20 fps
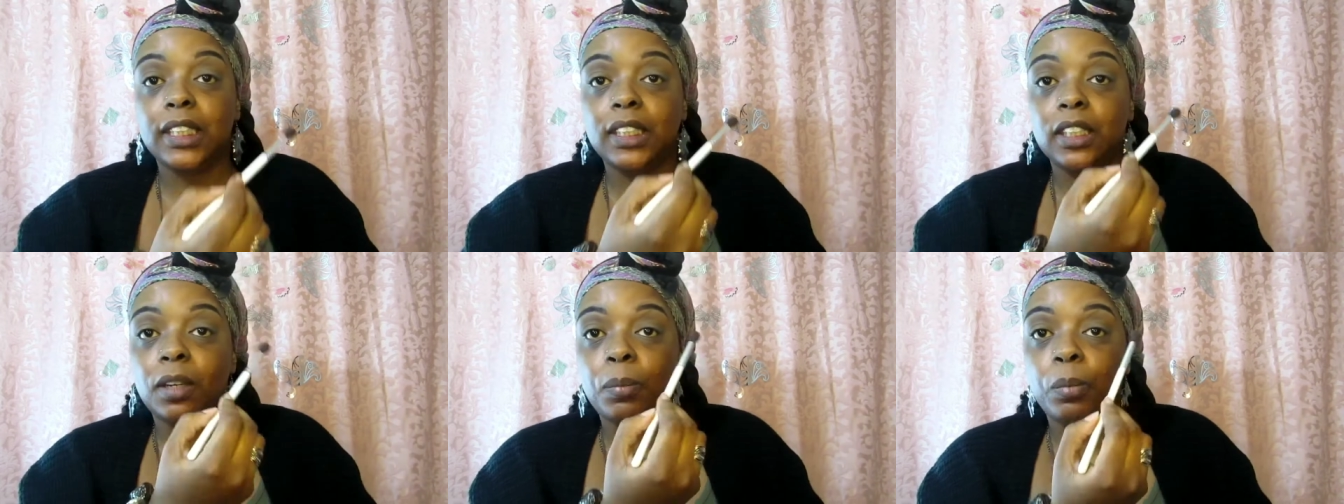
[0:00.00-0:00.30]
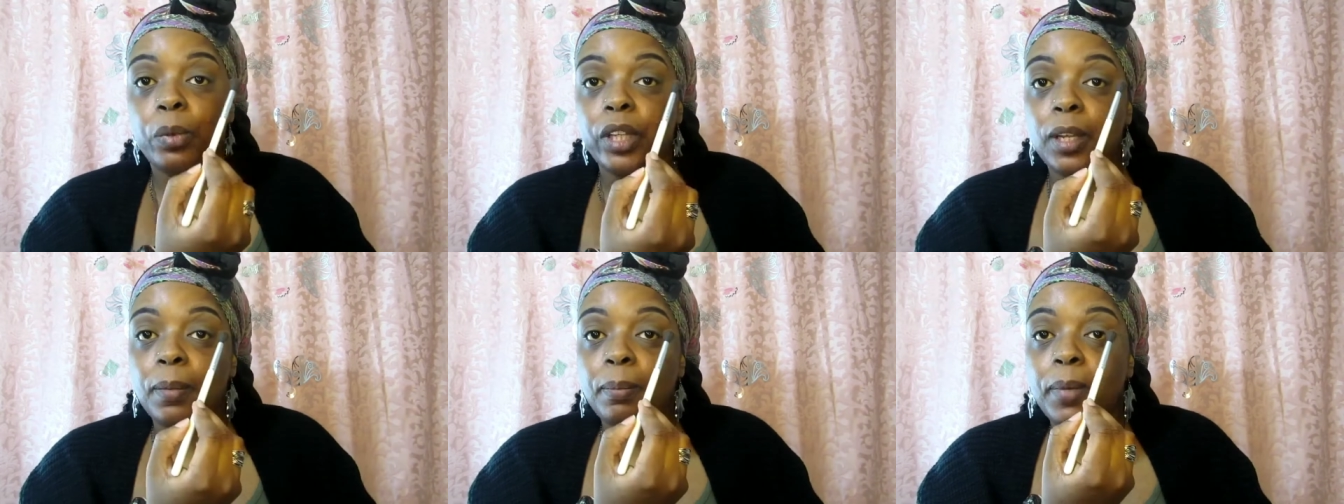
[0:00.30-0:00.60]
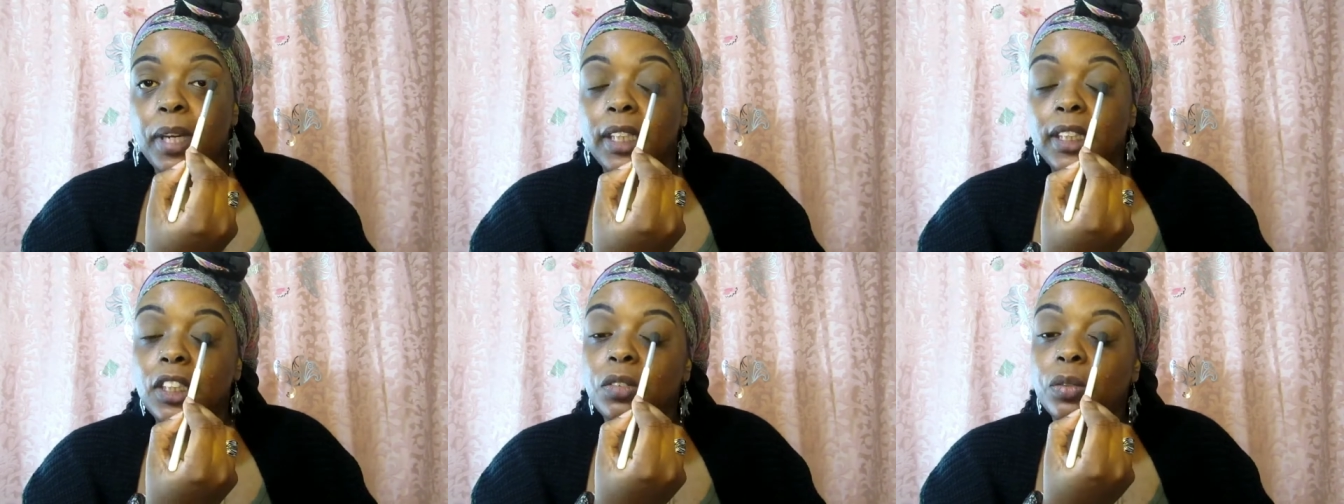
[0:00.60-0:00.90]
end up with the
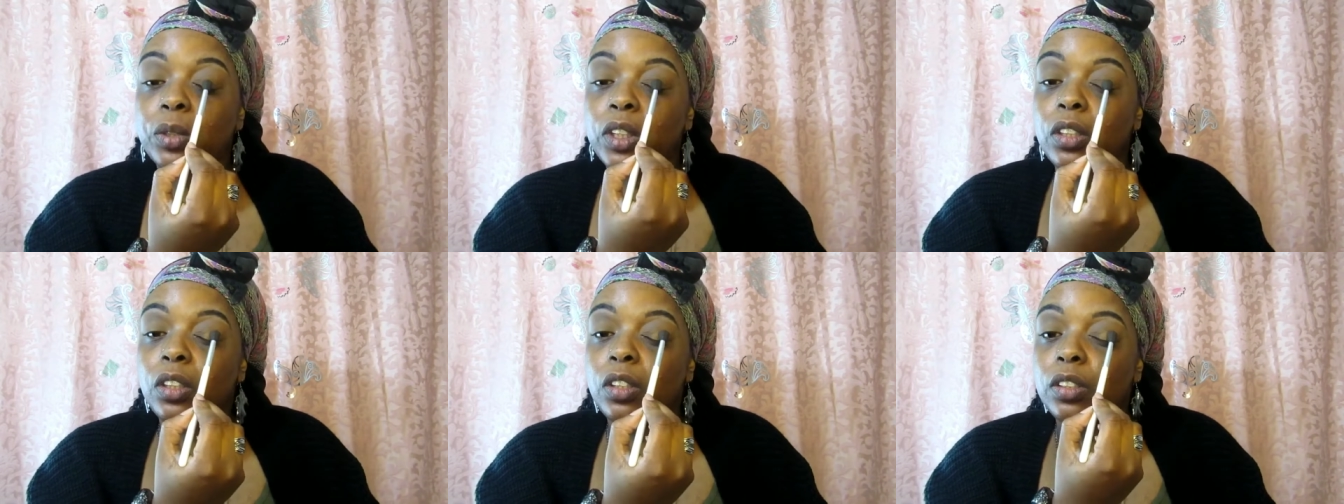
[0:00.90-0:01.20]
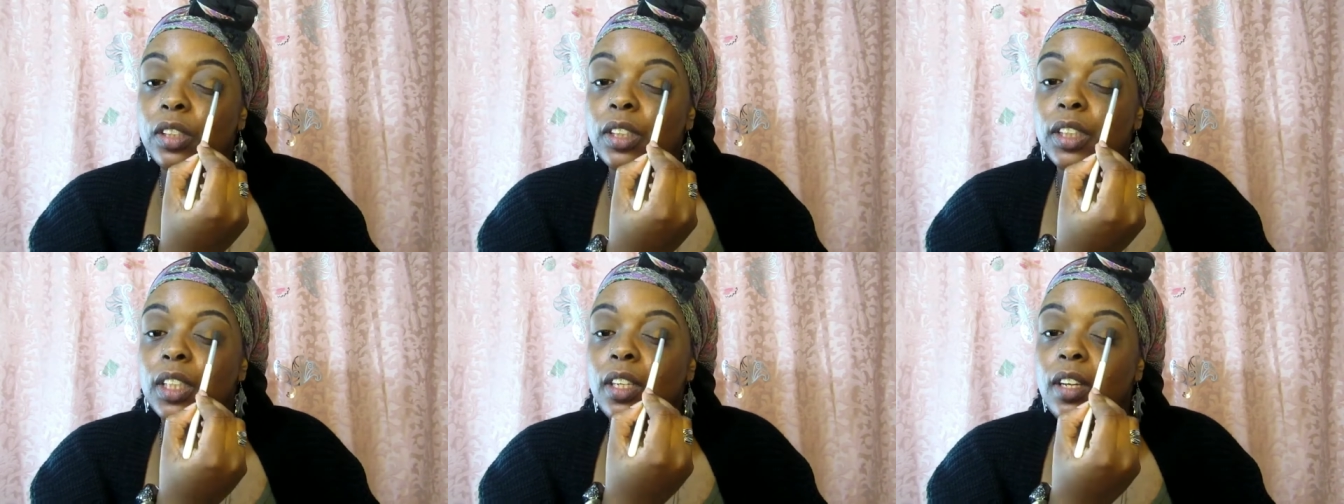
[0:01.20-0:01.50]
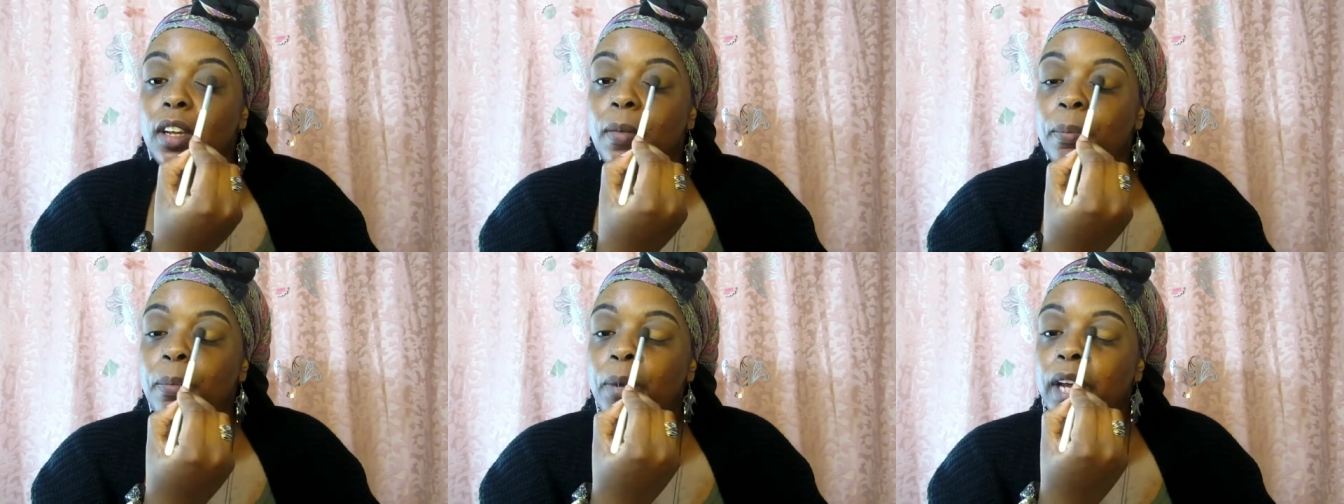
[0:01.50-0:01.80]
best results,
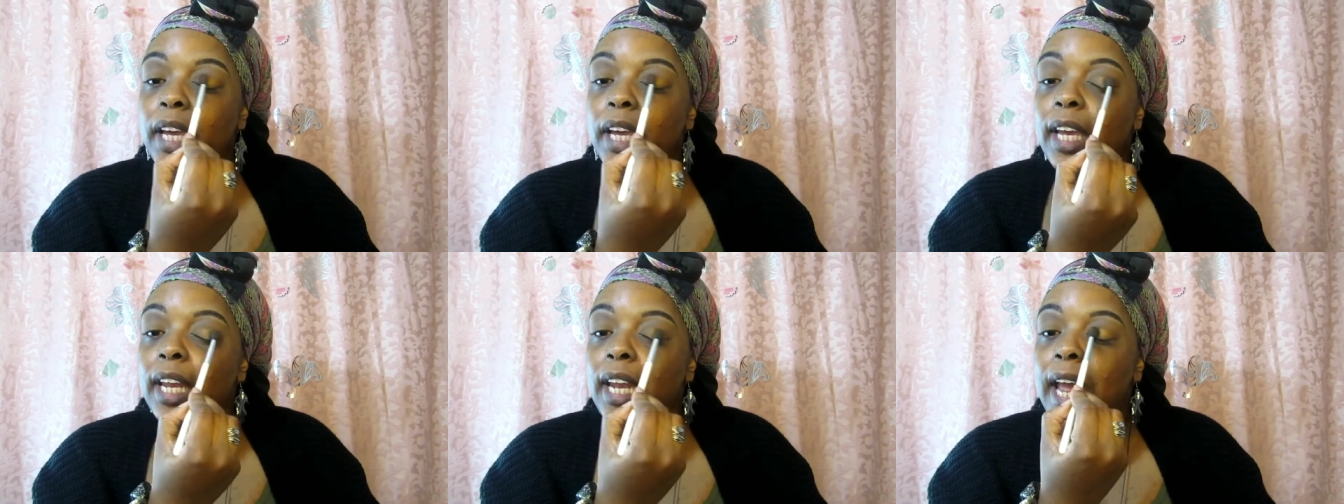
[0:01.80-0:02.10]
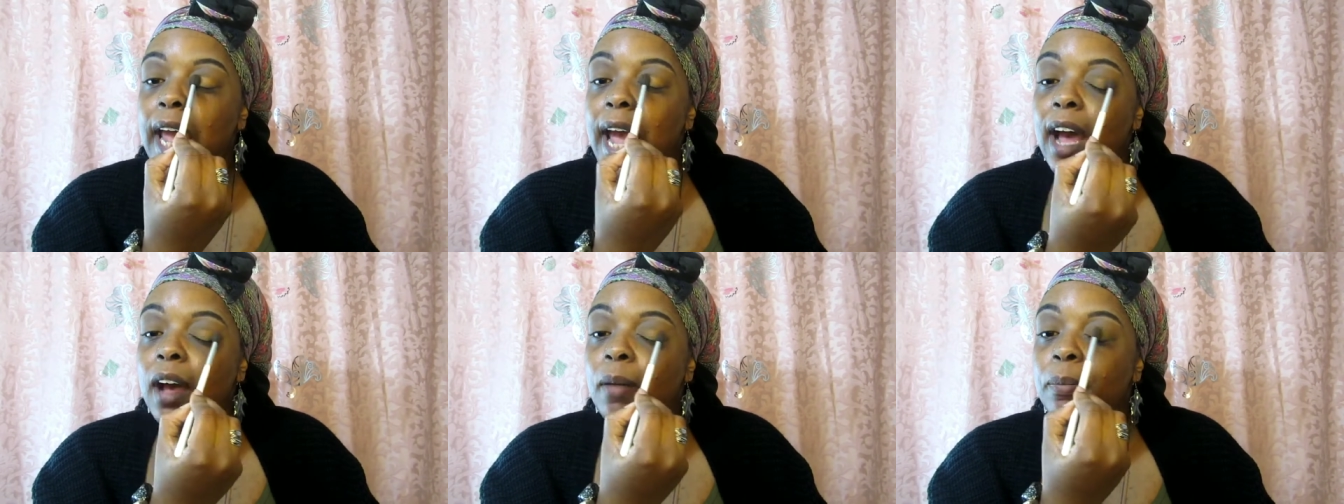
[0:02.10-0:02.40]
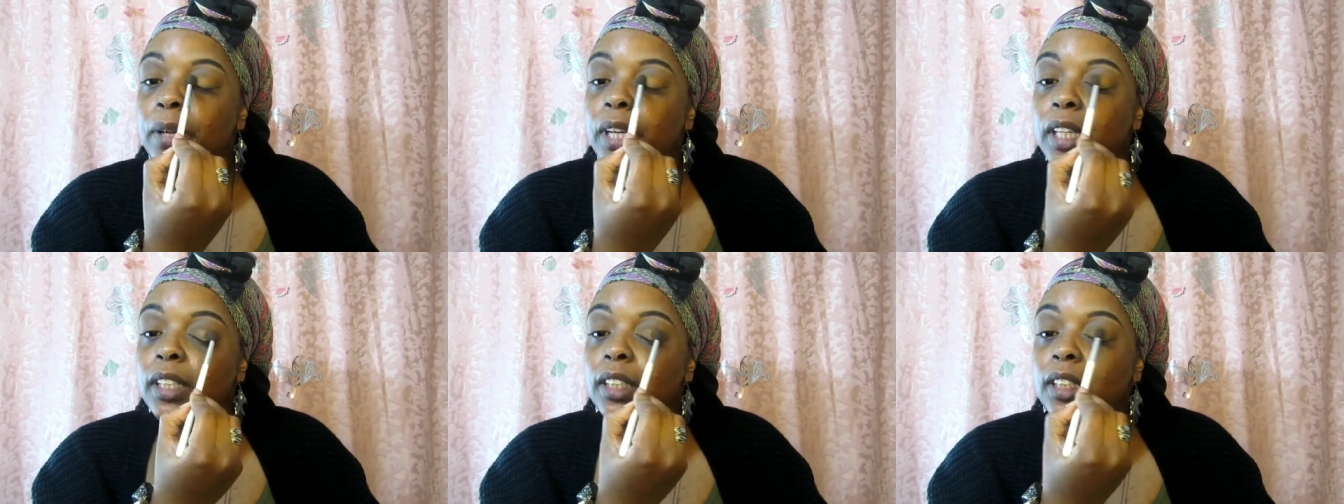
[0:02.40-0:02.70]
but it
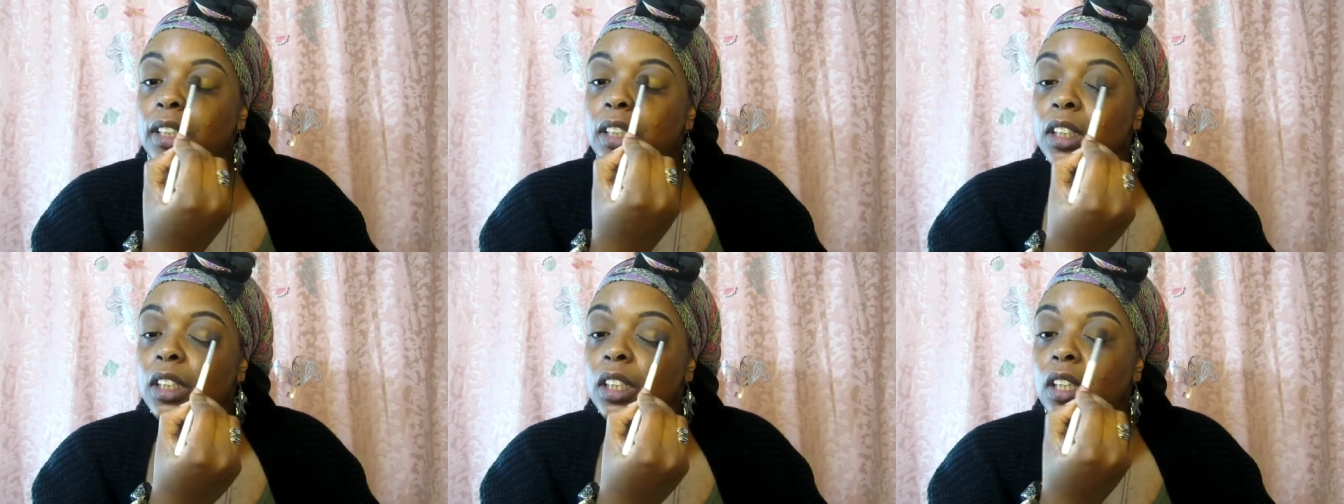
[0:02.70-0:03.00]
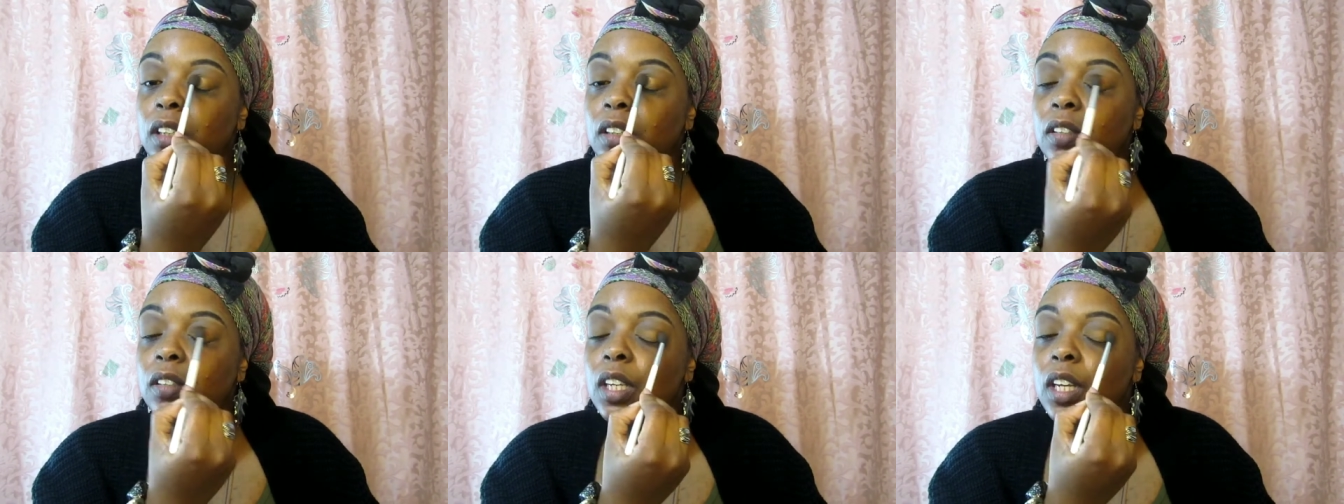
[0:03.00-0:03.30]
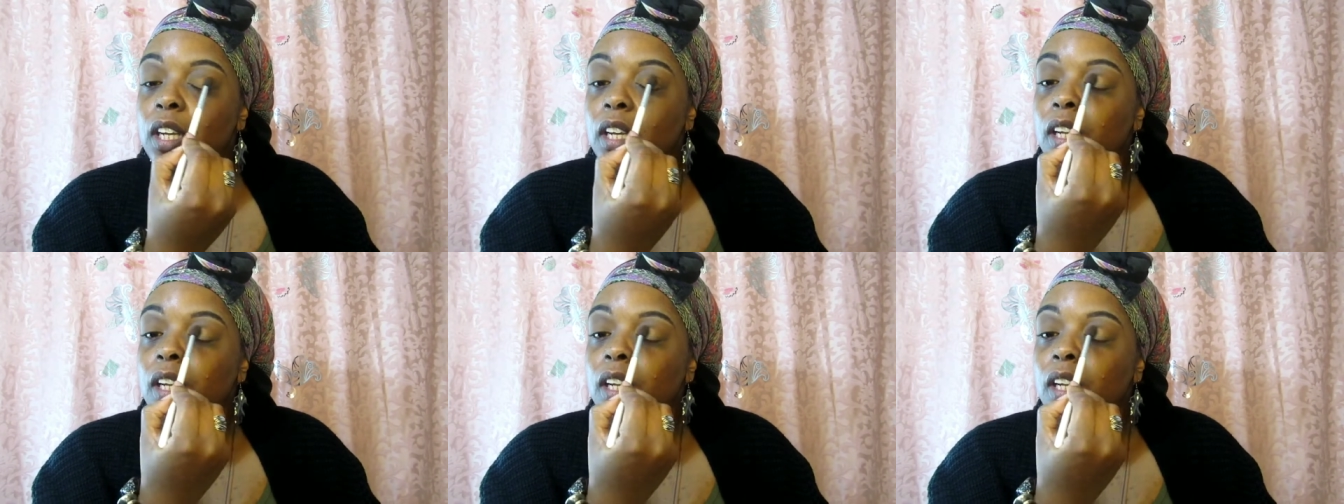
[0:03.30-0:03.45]
happens, you know.